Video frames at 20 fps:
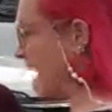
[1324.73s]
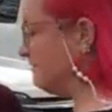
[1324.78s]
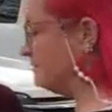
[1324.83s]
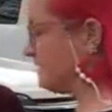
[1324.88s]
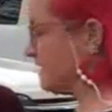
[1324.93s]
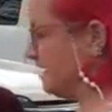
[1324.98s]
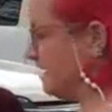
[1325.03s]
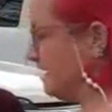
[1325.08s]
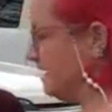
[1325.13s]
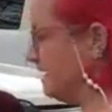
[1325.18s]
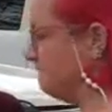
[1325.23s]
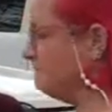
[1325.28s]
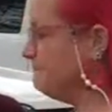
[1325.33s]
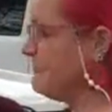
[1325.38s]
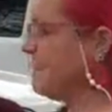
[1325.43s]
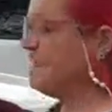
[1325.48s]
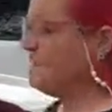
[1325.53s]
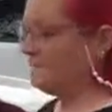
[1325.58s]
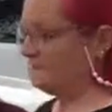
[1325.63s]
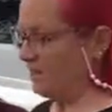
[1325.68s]
life to Him,
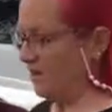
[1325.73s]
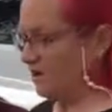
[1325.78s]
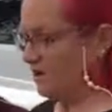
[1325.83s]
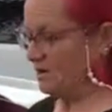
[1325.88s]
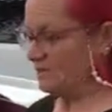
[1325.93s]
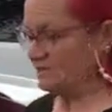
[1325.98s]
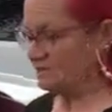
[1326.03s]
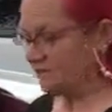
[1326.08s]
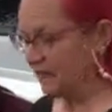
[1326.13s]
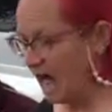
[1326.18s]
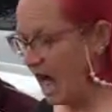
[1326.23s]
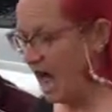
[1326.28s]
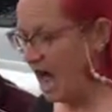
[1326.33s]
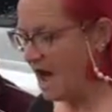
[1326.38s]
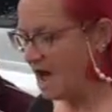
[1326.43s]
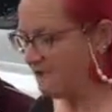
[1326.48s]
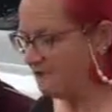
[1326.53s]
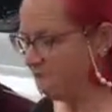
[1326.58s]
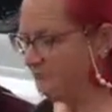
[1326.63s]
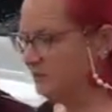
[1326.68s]
there is
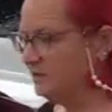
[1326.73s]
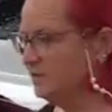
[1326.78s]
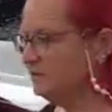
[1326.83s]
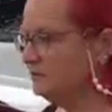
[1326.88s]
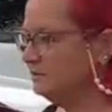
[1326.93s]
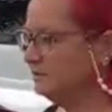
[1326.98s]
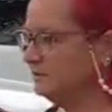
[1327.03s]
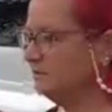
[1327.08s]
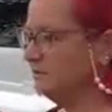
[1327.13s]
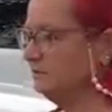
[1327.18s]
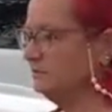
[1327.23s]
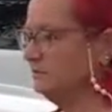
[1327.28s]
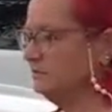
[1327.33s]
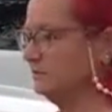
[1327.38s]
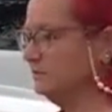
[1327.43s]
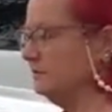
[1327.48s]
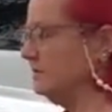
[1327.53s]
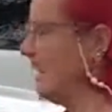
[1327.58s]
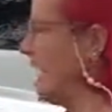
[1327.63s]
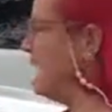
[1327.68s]
love.
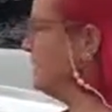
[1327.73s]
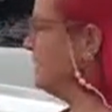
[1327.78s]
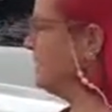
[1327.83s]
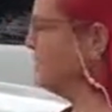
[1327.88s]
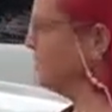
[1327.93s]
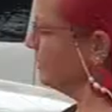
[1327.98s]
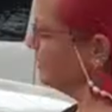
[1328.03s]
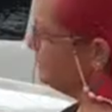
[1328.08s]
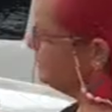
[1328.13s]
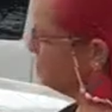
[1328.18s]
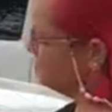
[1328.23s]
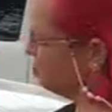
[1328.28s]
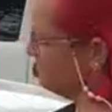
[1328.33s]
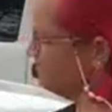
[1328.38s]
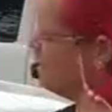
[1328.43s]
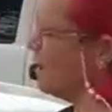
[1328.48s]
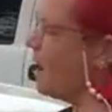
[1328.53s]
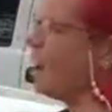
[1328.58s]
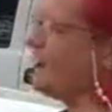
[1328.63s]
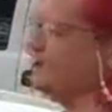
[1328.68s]
I mean, you could just
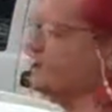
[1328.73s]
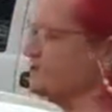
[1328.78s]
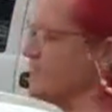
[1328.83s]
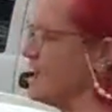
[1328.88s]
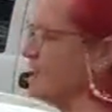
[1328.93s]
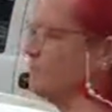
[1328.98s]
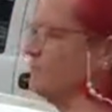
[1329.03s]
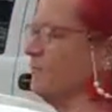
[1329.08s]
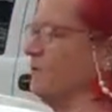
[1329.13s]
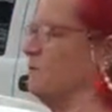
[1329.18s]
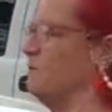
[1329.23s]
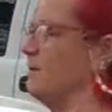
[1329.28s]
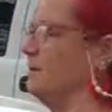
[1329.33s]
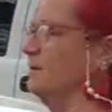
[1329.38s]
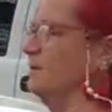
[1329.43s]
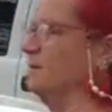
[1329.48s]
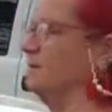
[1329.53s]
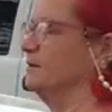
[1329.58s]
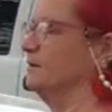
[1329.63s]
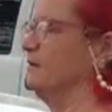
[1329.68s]
ponder that for a
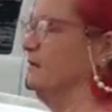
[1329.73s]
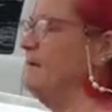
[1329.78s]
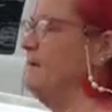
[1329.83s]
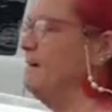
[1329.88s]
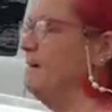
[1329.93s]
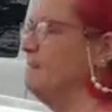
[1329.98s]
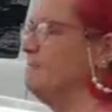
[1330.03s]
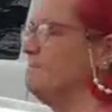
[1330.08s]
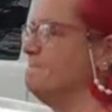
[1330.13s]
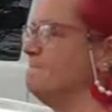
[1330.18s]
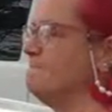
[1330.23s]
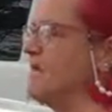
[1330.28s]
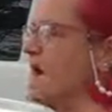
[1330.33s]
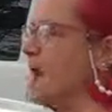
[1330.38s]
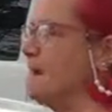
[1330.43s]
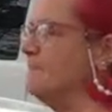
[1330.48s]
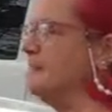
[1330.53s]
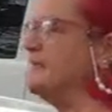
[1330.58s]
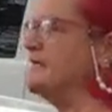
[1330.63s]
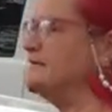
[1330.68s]
moment.
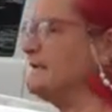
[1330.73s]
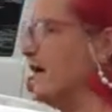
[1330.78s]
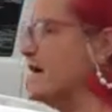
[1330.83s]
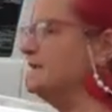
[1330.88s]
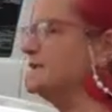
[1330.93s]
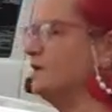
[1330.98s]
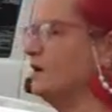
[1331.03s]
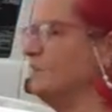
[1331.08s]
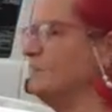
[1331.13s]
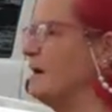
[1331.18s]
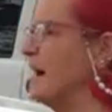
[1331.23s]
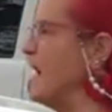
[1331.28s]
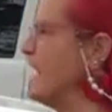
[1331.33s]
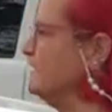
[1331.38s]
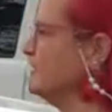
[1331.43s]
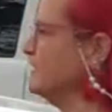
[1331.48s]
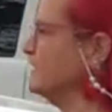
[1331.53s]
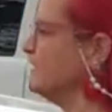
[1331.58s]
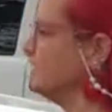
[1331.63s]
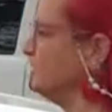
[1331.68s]
How many days go
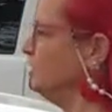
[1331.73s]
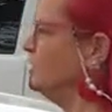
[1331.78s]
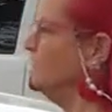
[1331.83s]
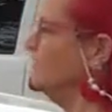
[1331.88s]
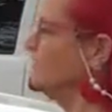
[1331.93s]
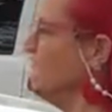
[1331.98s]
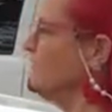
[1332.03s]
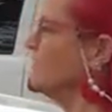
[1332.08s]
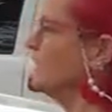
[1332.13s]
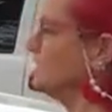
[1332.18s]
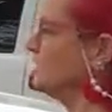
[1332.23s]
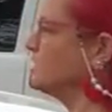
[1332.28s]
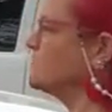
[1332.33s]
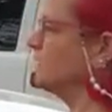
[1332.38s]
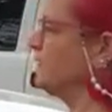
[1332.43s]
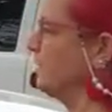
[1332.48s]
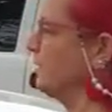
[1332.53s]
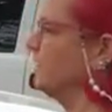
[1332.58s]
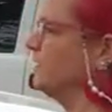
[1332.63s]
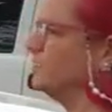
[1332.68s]
by that you don't
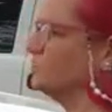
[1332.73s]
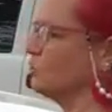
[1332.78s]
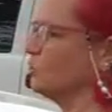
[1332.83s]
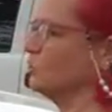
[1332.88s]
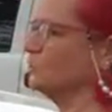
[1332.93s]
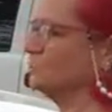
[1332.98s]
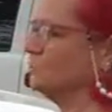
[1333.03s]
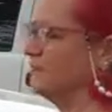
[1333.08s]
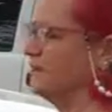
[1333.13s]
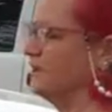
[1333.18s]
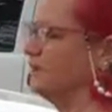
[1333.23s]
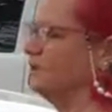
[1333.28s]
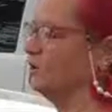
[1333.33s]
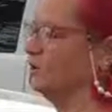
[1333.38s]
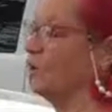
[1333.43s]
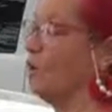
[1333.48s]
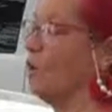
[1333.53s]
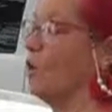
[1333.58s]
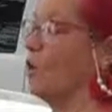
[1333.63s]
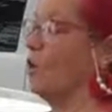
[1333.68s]
experience or
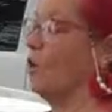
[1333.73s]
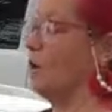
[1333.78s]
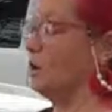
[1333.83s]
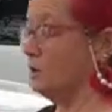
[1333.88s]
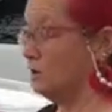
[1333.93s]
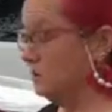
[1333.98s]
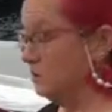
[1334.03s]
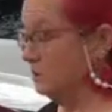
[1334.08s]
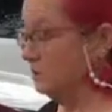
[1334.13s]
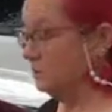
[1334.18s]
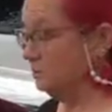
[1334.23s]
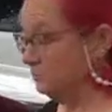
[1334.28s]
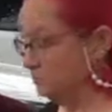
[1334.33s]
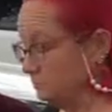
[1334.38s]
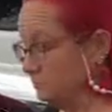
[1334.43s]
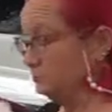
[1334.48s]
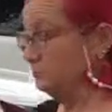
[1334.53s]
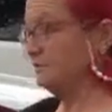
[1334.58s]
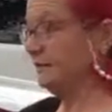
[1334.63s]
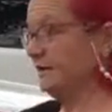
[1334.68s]
feel or
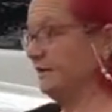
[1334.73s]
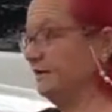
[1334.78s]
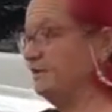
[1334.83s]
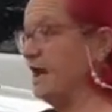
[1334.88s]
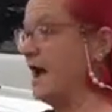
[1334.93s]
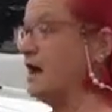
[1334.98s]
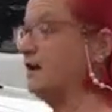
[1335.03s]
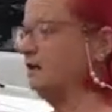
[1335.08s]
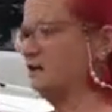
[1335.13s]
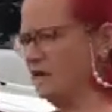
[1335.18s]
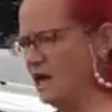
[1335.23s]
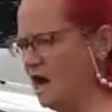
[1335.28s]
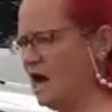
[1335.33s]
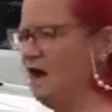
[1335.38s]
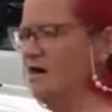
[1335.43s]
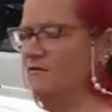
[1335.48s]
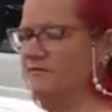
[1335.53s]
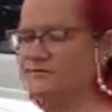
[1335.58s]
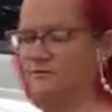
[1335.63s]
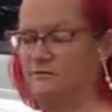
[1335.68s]
give out
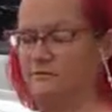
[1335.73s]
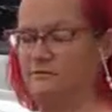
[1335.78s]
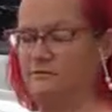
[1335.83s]
love?